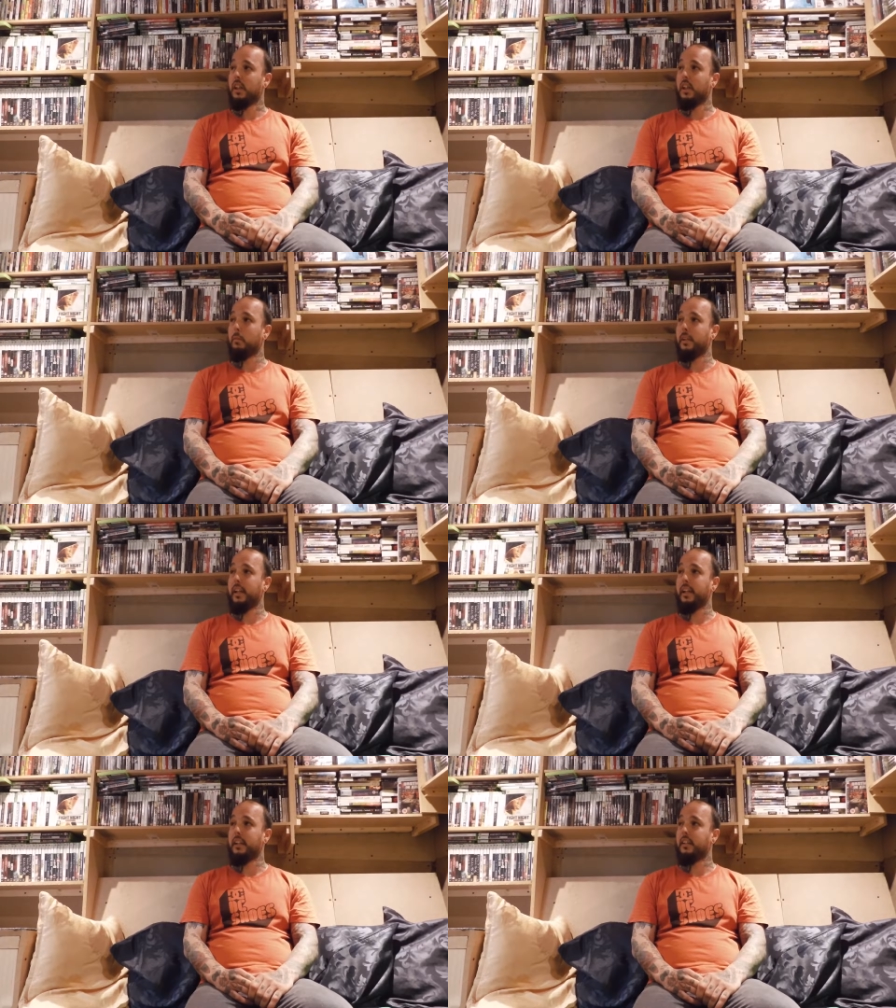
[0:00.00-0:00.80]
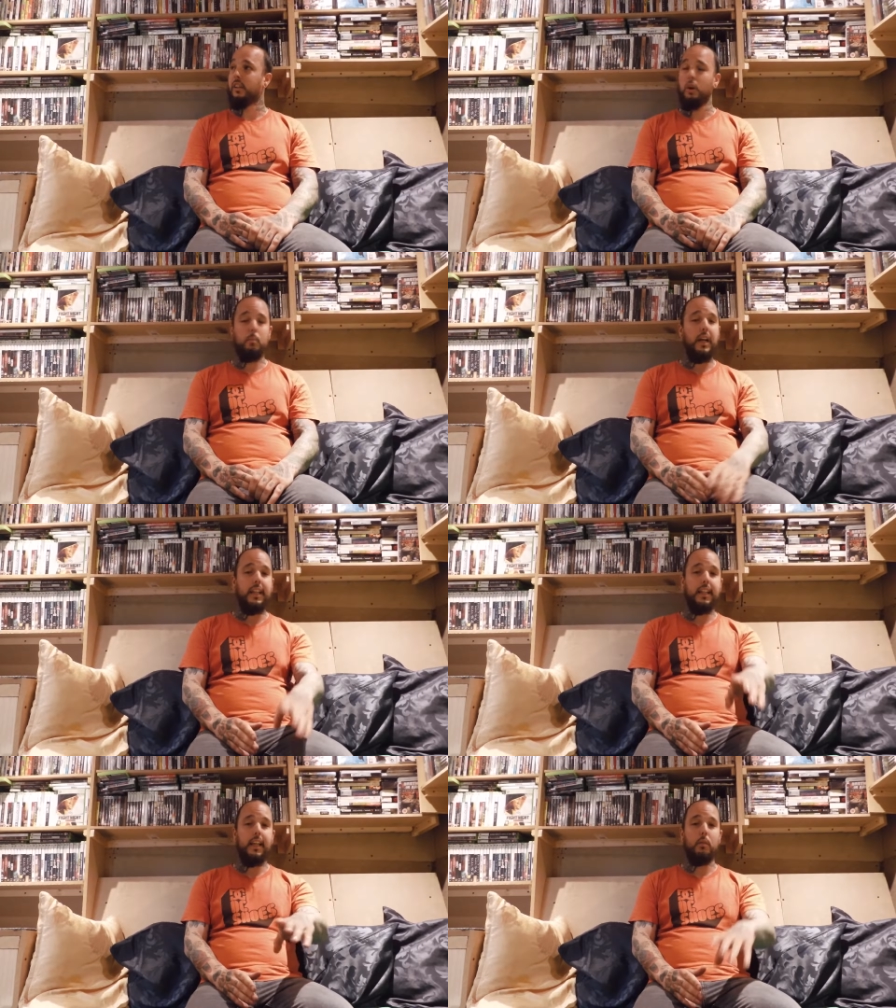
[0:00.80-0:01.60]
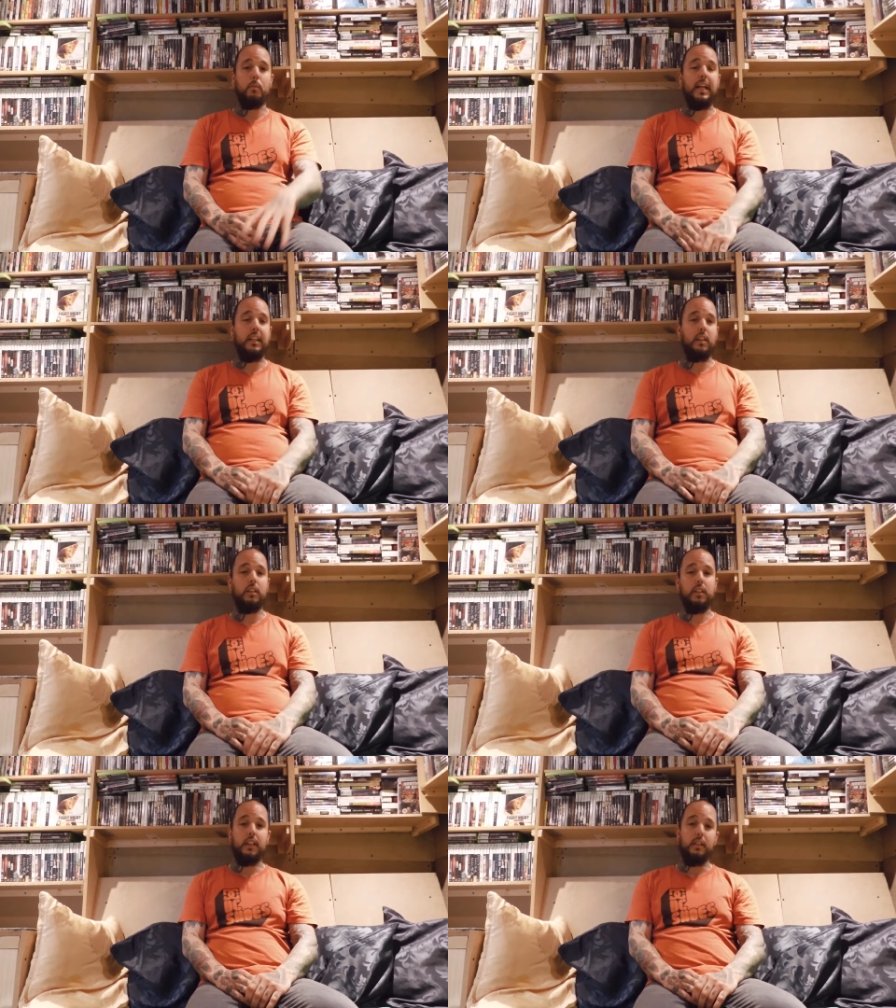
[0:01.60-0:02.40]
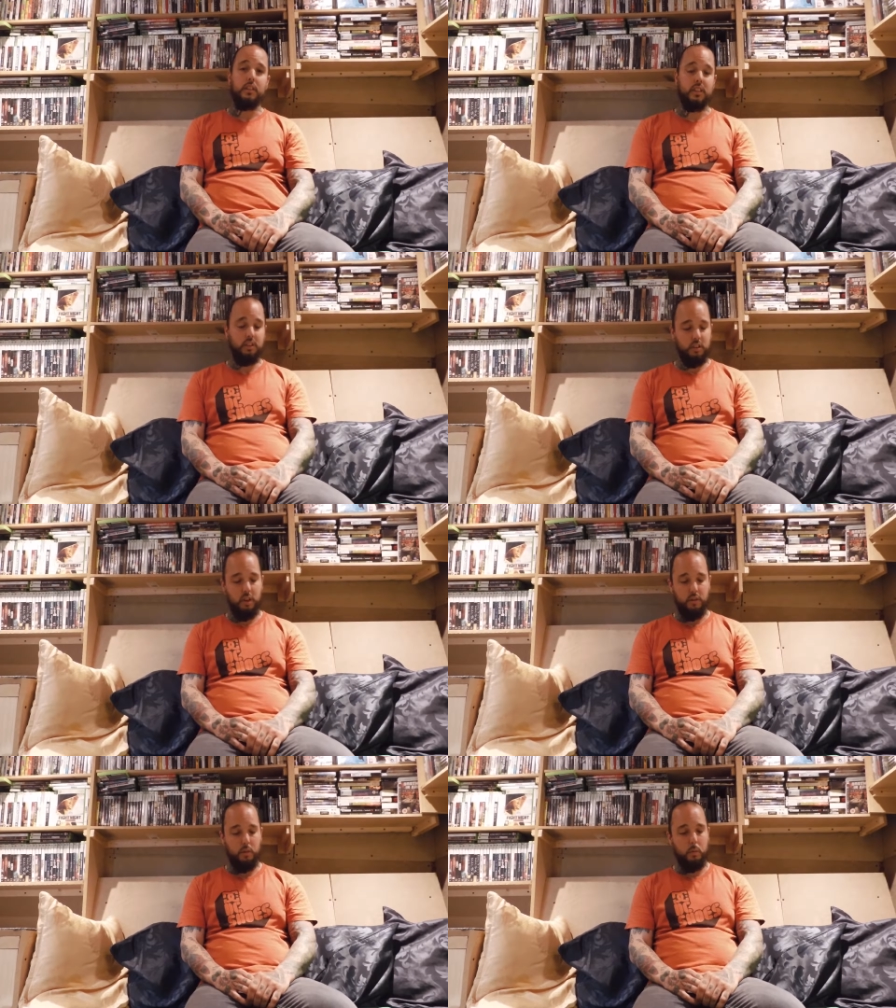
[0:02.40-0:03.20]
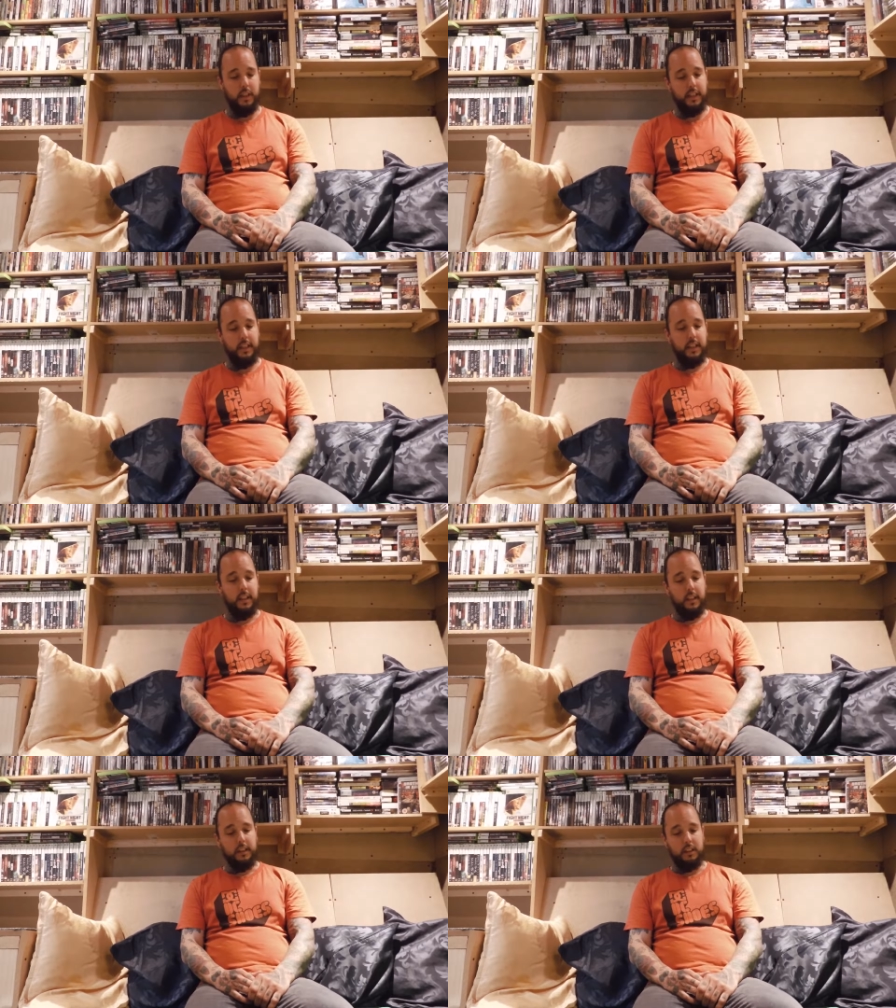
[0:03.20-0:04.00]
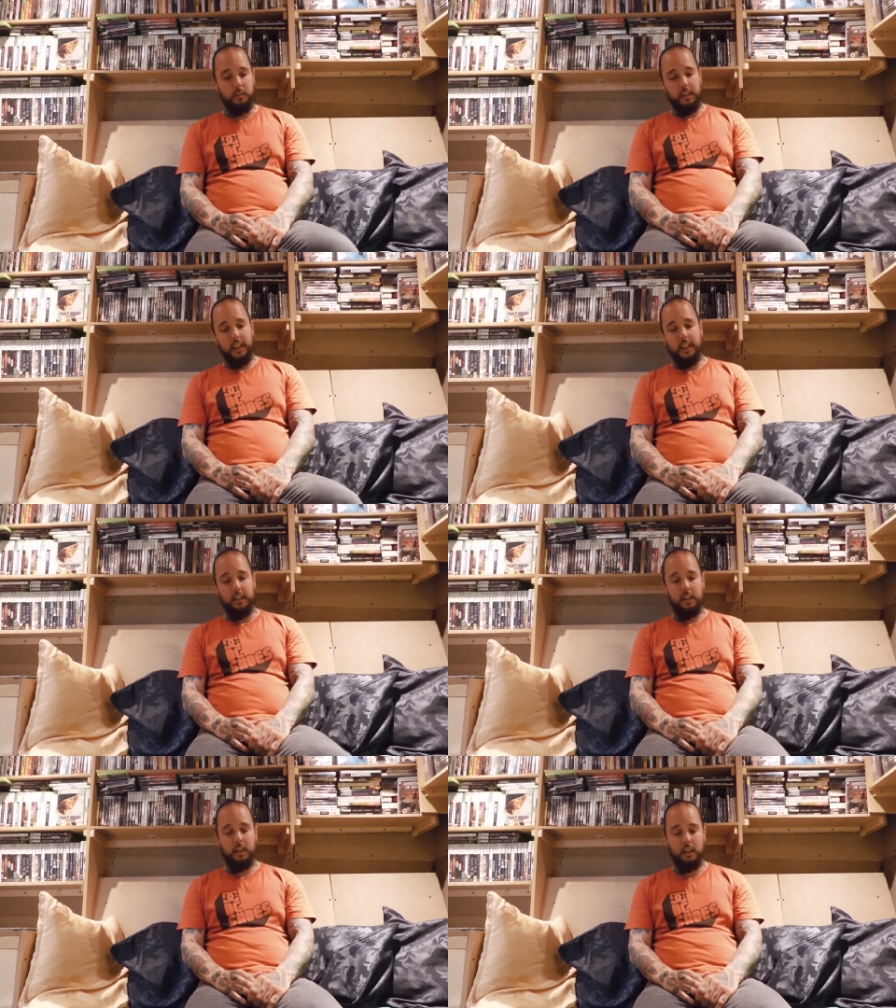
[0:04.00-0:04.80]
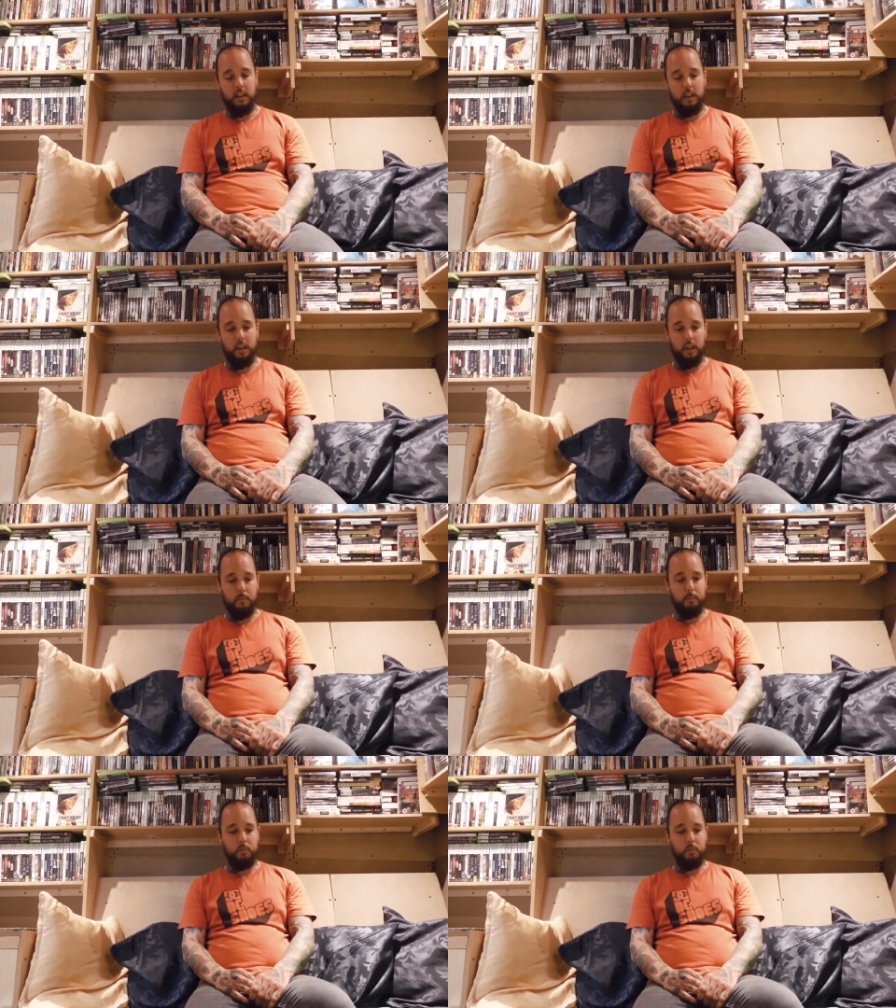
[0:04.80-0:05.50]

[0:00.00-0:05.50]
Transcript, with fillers: he played, you know, back in the day in Manhunt, there was a scenario where some kid, um,